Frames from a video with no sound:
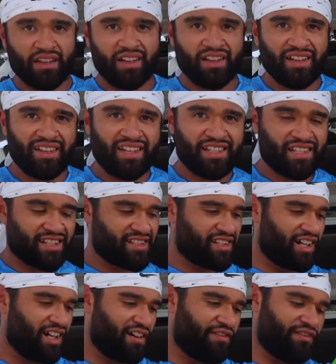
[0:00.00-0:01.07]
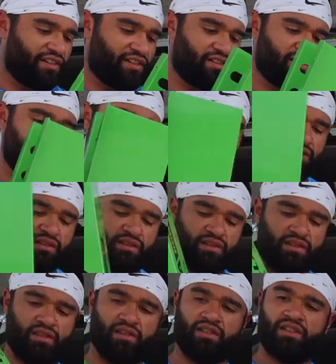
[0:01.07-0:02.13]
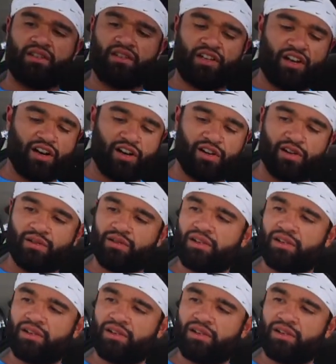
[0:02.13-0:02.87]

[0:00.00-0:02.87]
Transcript: This is tough. Yo.